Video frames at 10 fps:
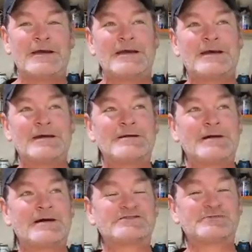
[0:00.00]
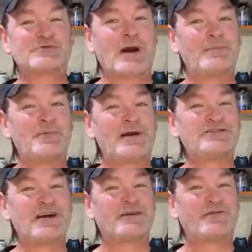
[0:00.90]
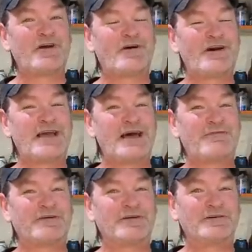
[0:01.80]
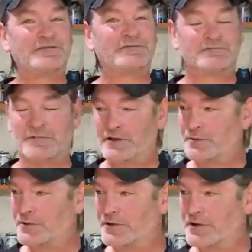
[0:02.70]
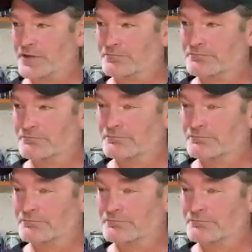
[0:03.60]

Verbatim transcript: And uh, subscribe to my channel if you already haven't. All we're done.